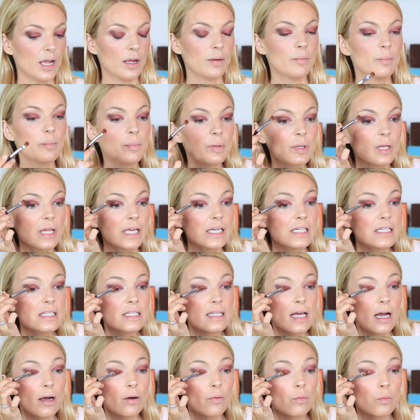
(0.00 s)
and
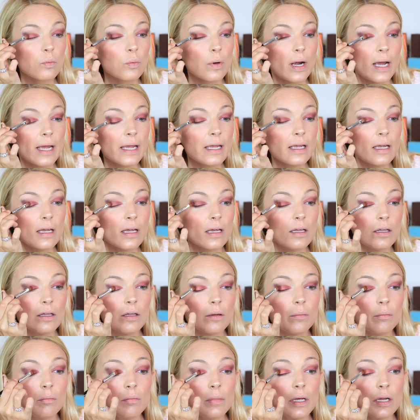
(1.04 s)
place that right
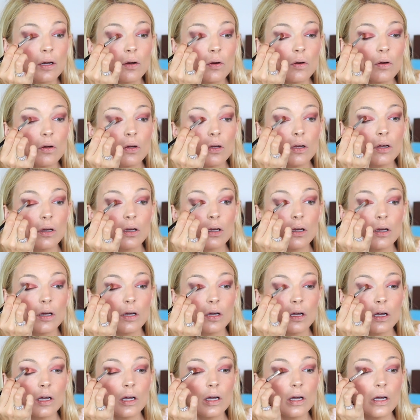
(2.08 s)
in the middle
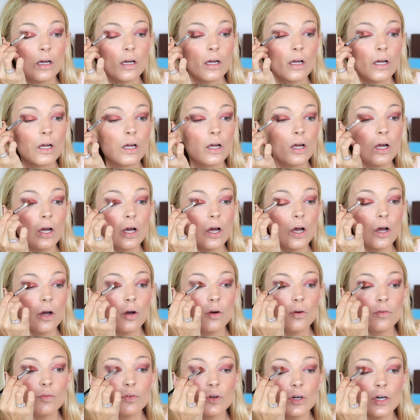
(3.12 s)

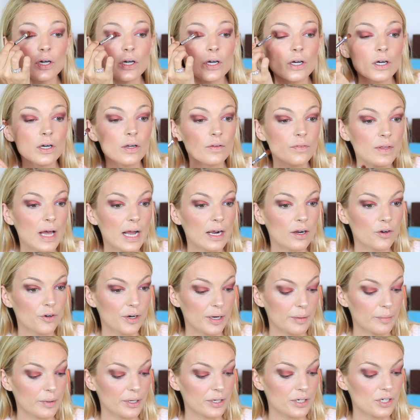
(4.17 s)
over that
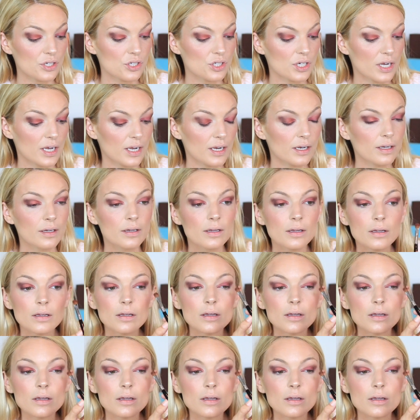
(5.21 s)
cranberry shade.